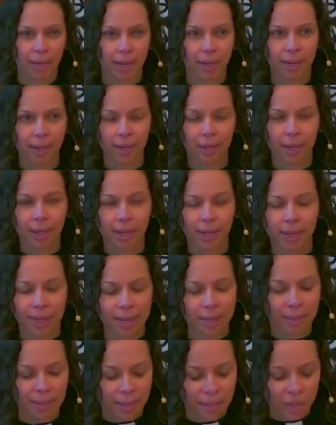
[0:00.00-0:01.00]
there.
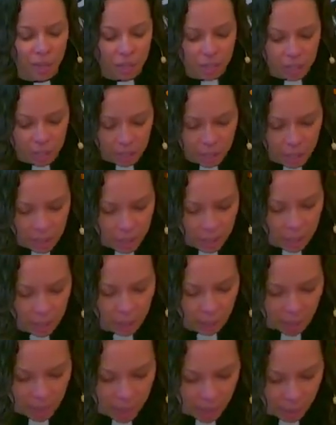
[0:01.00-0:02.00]
Like they just
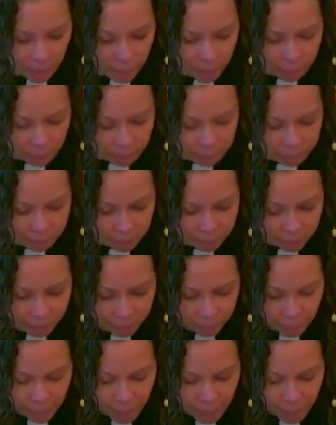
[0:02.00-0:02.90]
disappeared.